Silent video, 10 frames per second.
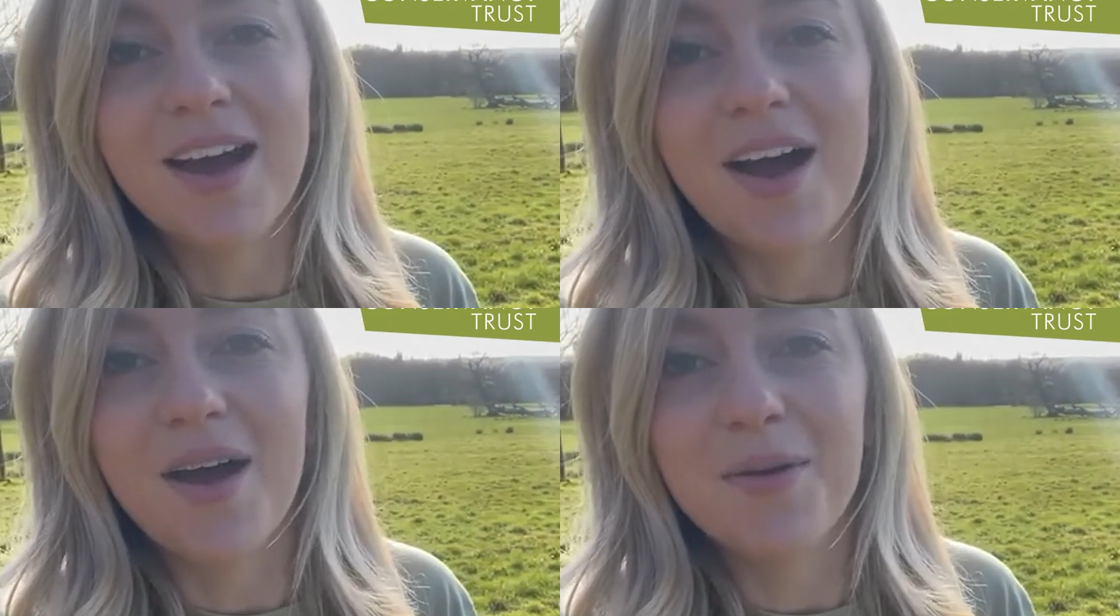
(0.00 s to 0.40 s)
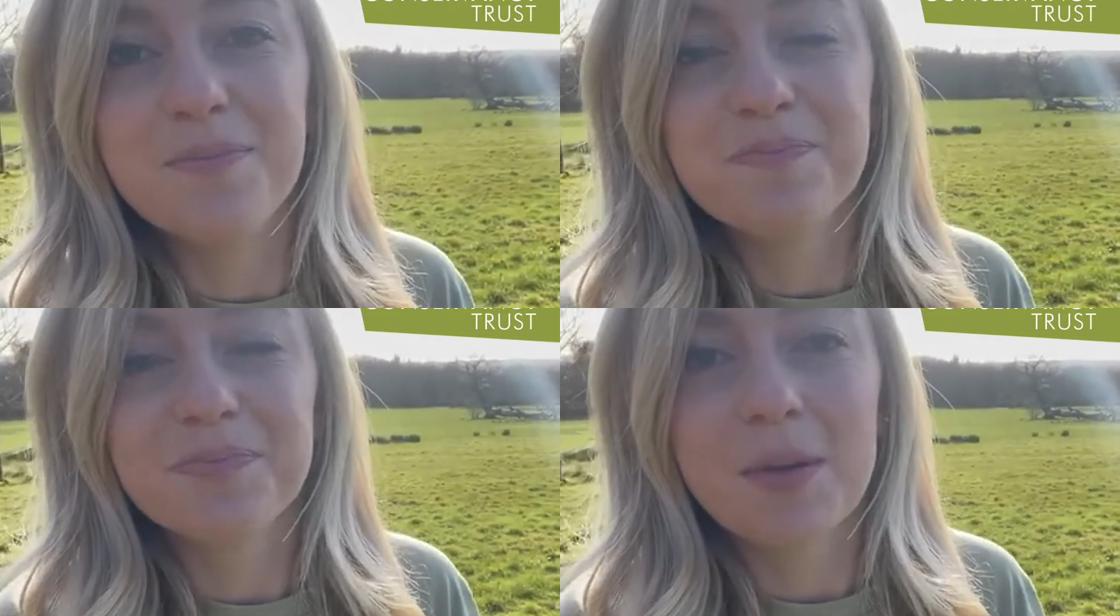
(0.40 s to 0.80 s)

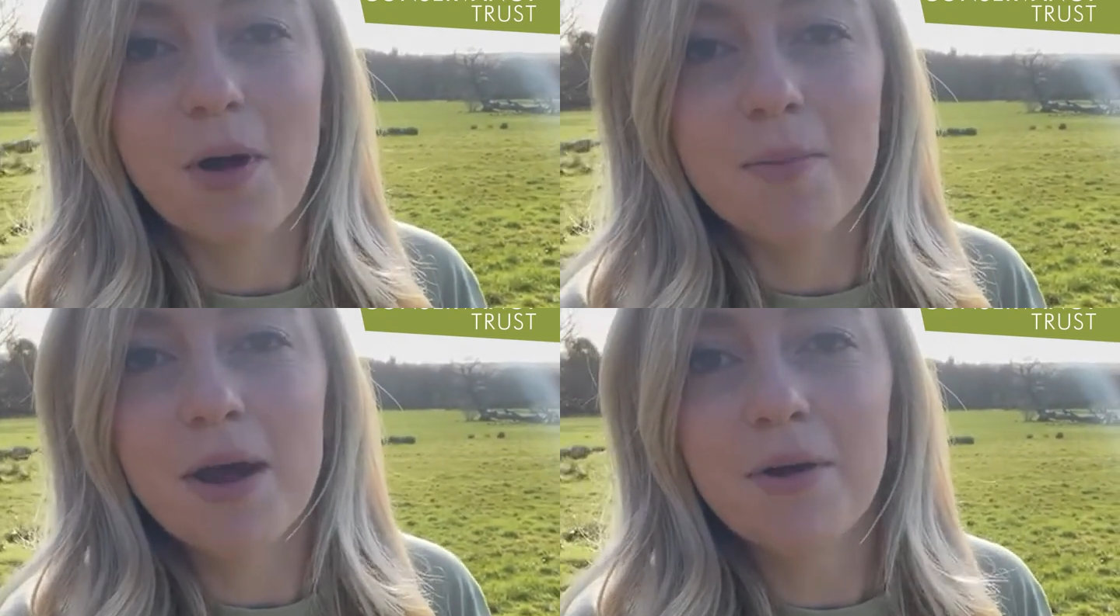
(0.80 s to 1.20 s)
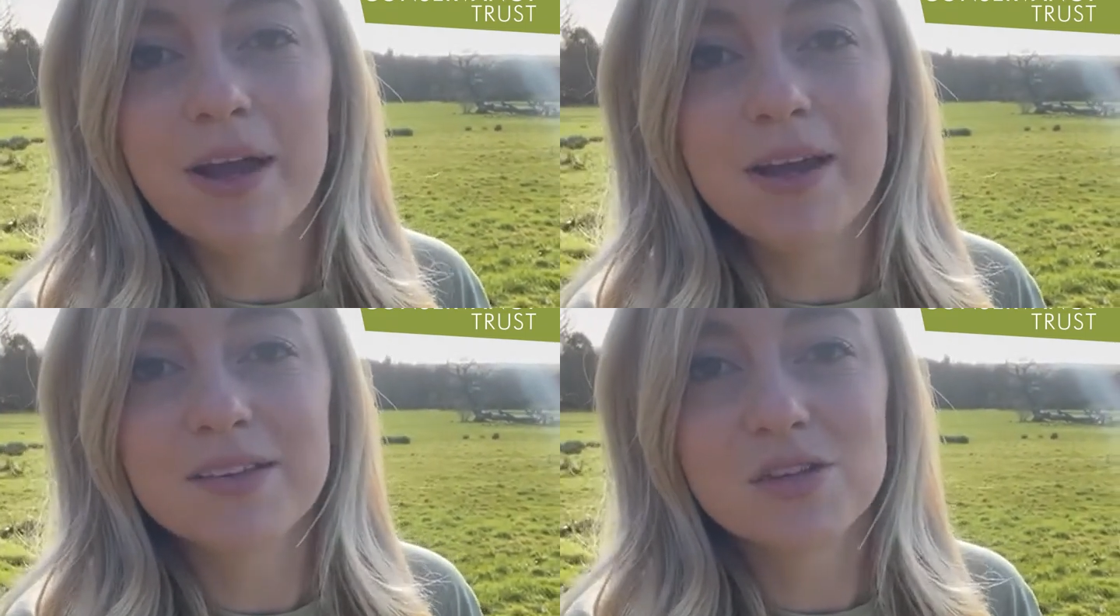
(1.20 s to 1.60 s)
Um, but I'm out
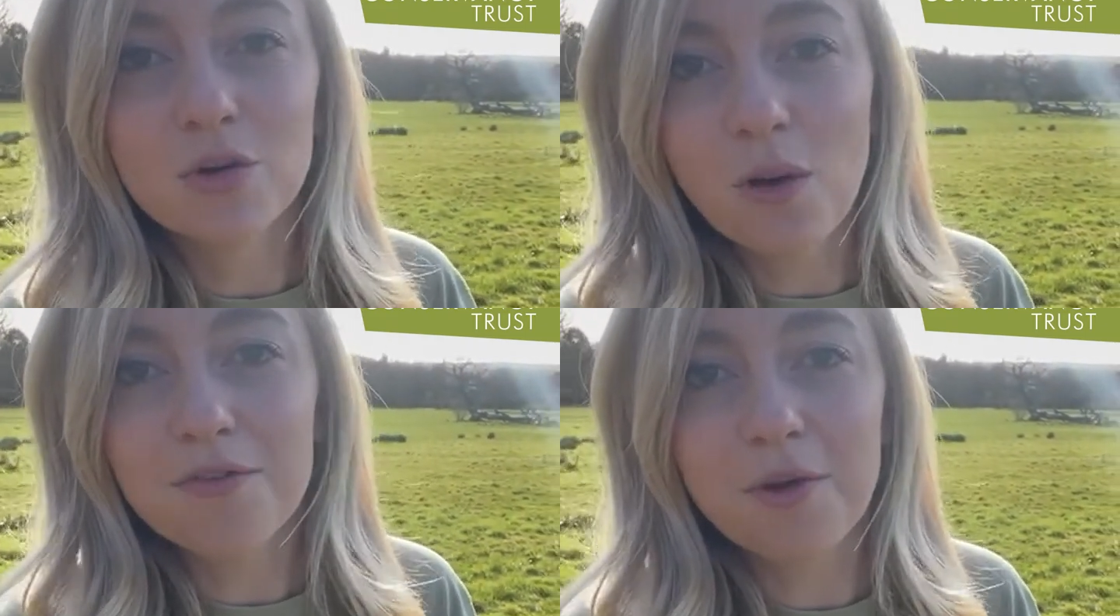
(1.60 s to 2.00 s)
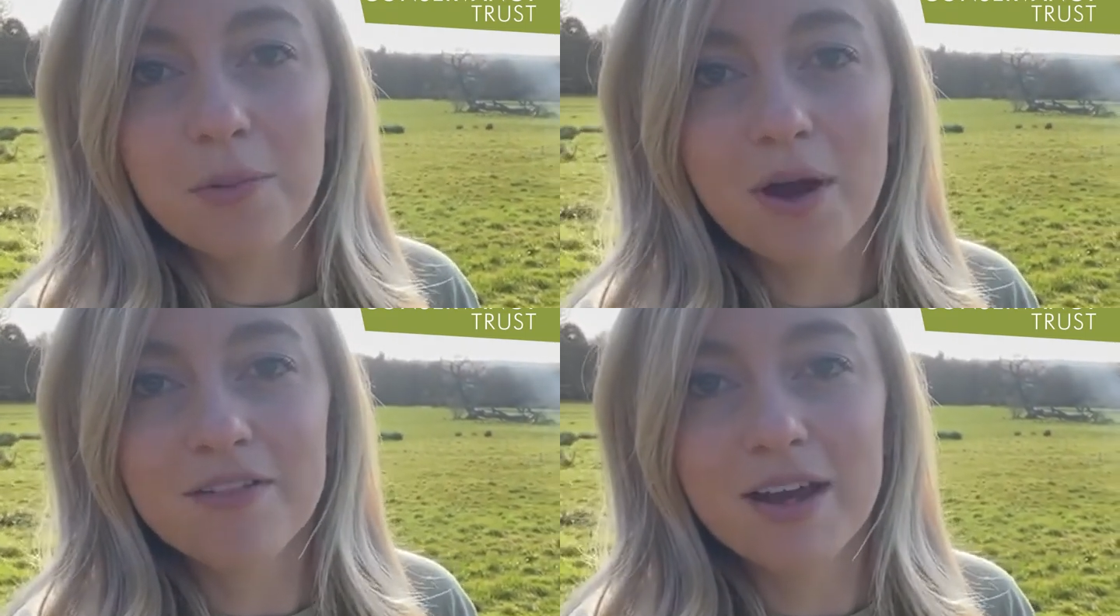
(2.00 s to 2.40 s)
here, it's not quite
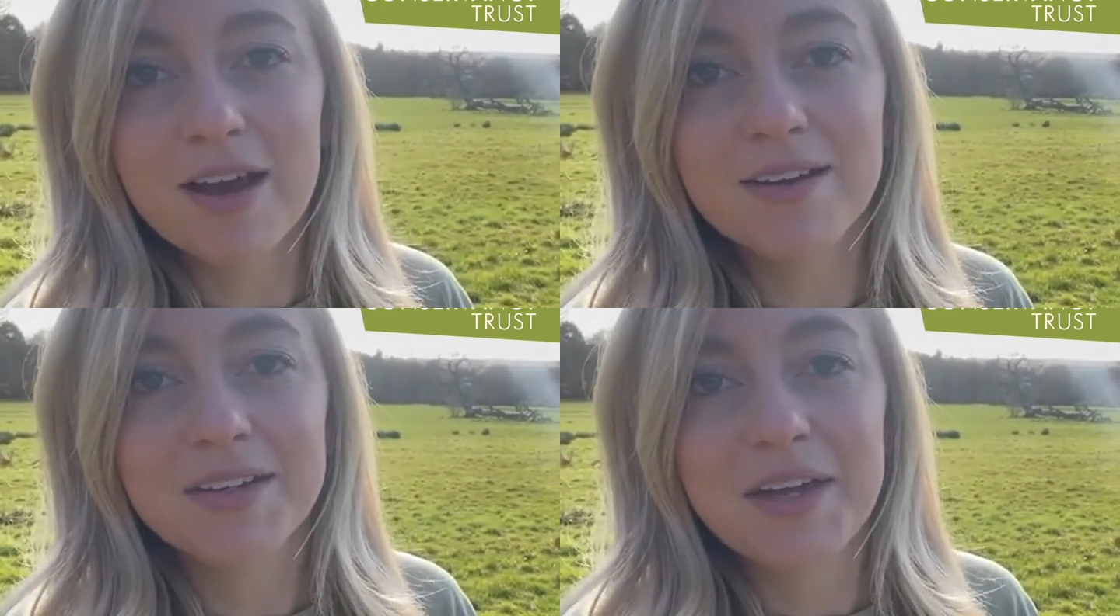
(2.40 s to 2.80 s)
February yet,